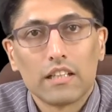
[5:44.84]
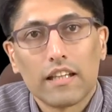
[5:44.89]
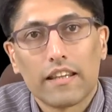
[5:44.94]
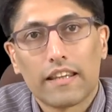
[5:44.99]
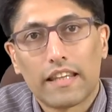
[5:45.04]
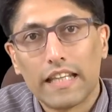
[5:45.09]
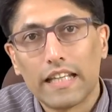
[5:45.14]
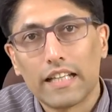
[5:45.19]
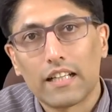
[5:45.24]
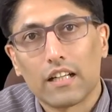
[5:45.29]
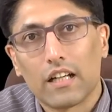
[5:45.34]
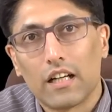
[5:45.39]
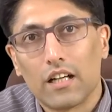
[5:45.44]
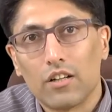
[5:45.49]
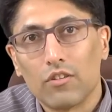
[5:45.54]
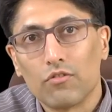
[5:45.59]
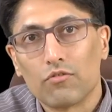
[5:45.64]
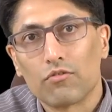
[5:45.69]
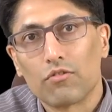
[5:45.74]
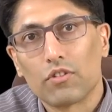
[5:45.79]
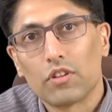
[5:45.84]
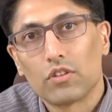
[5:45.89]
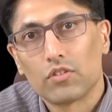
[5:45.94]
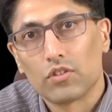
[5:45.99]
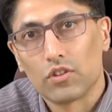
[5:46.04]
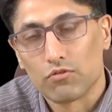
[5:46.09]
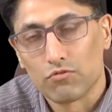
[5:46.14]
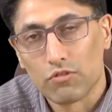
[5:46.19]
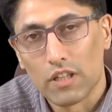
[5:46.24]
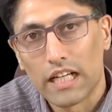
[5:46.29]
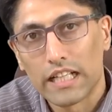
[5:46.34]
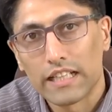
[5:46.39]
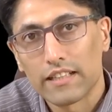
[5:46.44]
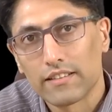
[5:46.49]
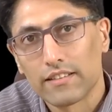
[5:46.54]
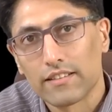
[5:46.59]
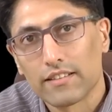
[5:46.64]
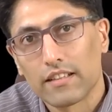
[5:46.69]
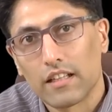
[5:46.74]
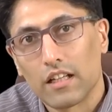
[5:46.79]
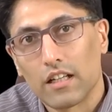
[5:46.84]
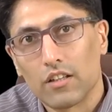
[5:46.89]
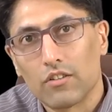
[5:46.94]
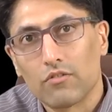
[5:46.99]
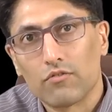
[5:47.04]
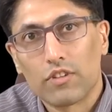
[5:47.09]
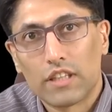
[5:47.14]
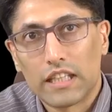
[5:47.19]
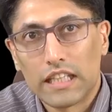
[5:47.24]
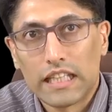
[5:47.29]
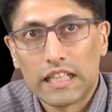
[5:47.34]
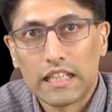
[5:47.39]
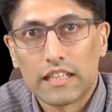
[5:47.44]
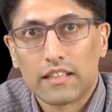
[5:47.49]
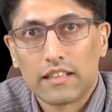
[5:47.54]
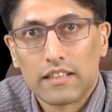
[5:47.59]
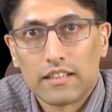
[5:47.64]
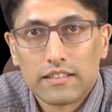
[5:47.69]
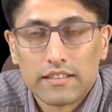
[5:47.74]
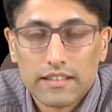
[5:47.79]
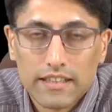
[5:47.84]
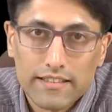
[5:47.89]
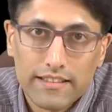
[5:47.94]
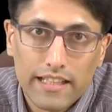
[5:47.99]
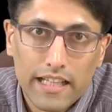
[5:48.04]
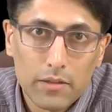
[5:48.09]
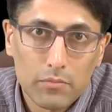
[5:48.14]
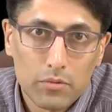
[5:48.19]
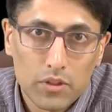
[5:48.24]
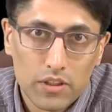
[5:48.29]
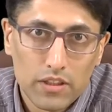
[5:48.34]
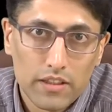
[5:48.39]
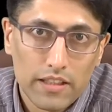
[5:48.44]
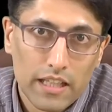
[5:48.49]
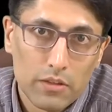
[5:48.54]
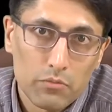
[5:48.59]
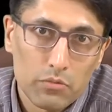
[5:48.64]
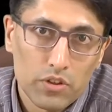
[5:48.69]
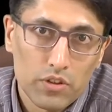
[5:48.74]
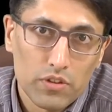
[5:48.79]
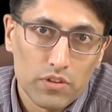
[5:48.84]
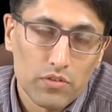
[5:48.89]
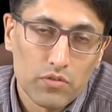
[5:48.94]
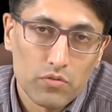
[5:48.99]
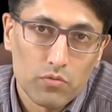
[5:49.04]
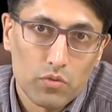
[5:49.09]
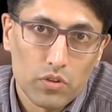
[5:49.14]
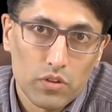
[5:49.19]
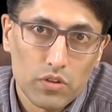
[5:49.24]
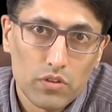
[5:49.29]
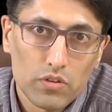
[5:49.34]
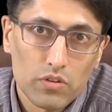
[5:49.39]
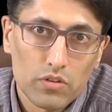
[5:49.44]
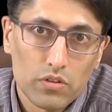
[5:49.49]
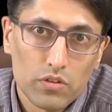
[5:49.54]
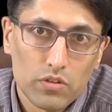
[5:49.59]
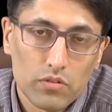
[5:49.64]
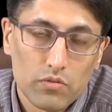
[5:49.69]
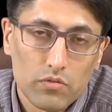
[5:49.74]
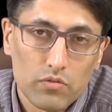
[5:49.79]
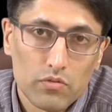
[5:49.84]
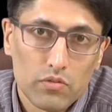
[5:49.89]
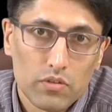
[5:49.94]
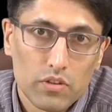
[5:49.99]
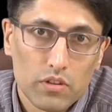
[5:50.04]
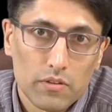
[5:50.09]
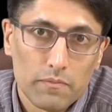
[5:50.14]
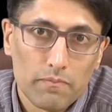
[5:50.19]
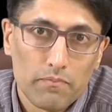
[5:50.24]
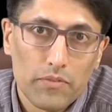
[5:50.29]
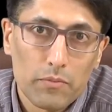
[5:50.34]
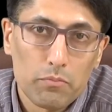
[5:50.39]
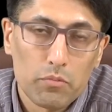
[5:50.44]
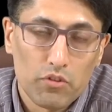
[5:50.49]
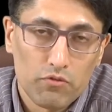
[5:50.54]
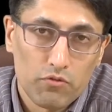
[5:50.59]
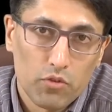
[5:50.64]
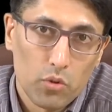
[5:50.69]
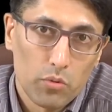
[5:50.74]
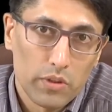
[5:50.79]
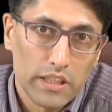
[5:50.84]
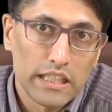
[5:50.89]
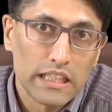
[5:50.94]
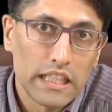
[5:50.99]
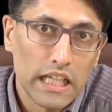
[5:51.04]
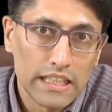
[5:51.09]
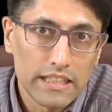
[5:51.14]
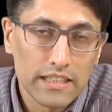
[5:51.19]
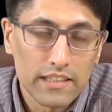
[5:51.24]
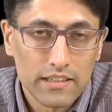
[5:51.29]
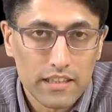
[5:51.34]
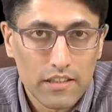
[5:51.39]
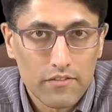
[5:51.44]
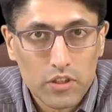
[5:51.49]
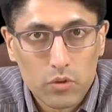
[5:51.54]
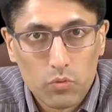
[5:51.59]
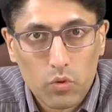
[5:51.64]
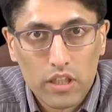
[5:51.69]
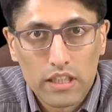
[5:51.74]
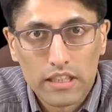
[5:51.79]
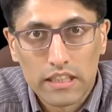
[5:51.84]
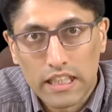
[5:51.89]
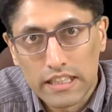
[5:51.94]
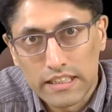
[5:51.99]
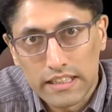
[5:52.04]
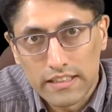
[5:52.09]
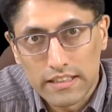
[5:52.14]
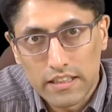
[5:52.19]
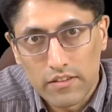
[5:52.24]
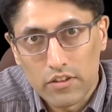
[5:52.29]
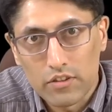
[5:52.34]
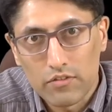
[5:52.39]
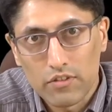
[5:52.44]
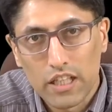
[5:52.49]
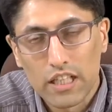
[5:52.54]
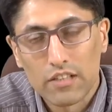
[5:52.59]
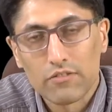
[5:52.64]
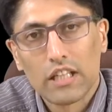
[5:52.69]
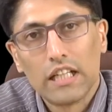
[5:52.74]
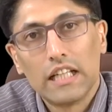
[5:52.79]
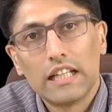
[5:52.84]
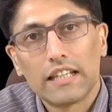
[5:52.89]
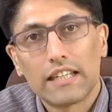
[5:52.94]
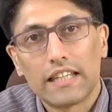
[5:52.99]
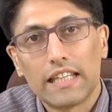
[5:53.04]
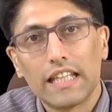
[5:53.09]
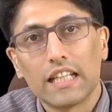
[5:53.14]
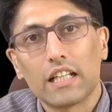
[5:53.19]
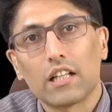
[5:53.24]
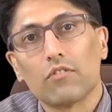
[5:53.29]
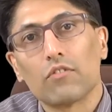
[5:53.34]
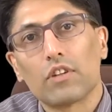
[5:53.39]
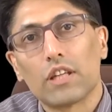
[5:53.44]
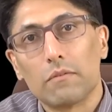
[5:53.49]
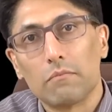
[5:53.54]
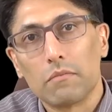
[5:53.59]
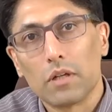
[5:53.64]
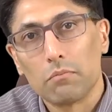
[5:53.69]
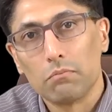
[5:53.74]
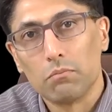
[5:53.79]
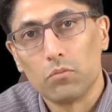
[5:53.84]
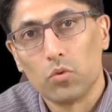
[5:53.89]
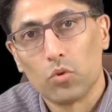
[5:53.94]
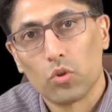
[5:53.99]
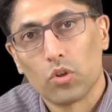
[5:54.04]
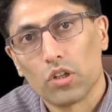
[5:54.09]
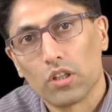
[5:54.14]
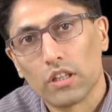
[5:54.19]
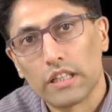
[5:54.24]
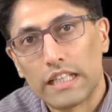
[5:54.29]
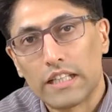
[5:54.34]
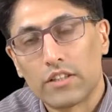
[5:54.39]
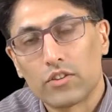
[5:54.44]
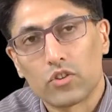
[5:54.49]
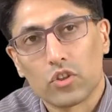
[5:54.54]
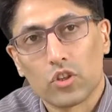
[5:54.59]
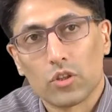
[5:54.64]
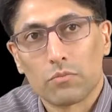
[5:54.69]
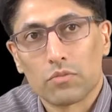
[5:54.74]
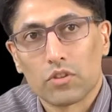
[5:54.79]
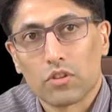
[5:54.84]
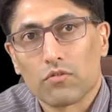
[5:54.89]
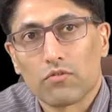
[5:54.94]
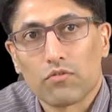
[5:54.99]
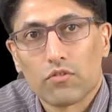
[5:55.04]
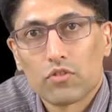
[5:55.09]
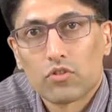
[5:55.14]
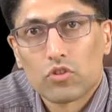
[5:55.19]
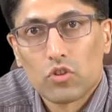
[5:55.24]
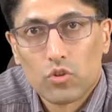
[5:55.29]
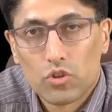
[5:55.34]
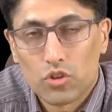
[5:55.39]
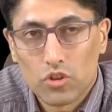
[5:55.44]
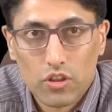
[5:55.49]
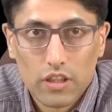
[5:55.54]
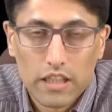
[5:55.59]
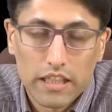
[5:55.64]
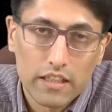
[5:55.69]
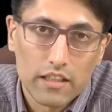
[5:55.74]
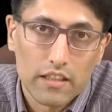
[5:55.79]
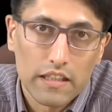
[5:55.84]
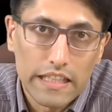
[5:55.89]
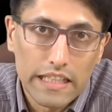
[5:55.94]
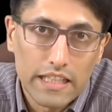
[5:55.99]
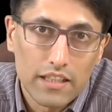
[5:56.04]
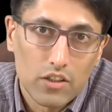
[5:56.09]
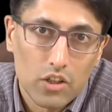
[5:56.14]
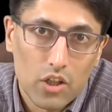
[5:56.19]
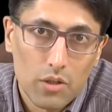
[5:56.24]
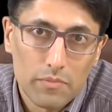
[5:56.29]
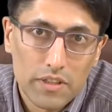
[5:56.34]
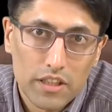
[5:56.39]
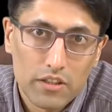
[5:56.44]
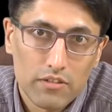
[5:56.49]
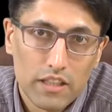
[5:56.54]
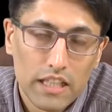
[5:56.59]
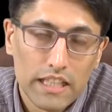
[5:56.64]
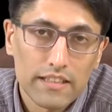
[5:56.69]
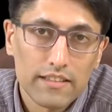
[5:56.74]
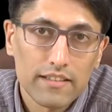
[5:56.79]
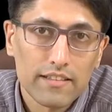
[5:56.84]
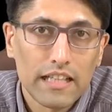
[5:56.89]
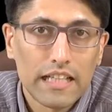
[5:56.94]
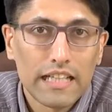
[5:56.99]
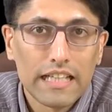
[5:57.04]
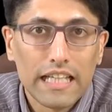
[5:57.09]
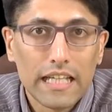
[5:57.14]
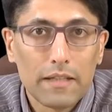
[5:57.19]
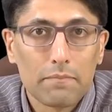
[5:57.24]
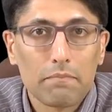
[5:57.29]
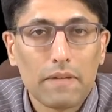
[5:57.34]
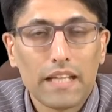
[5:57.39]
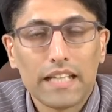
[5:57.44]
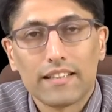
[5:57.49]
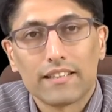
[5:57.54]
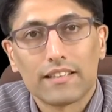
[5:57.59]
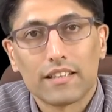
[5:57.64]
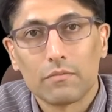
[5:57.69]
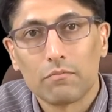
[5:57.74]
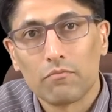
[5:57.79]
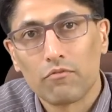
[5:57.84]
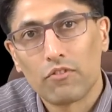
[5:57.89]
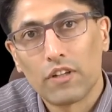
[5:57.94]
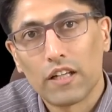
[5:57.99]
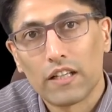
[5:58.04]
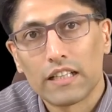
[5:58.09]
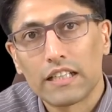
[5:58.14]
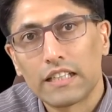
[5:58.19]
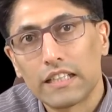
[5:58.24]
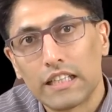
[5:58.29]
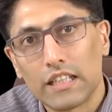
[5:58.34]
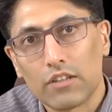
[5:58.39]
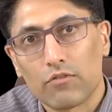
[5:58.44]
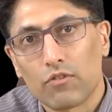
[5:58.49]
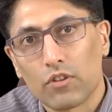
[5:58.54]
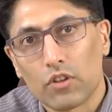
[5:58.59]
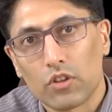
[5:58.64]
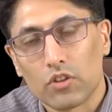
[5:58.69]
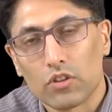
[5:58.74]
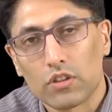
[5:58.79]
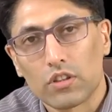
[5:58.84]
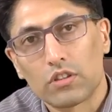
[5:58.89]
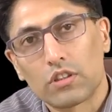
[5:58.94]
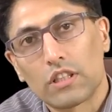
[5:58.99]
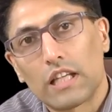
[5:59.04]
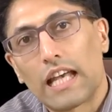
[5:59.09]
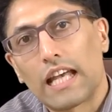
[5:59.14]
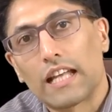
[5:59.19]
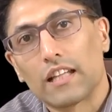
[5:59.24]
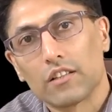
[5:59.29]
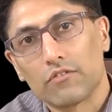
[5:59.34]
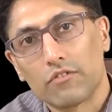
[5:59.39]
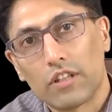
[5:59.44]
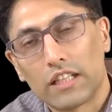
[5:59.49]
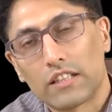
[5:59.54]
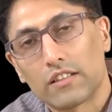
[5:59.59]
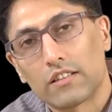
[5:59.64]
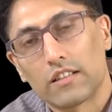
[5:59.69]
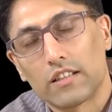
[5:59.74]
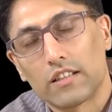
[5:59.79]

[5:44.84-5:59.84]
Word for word: think of the rights of the uh, disabled that were, were um, put forward in 1971 and 1975, think of them more in terms of social and economic rights, it makes them very difficult to elevate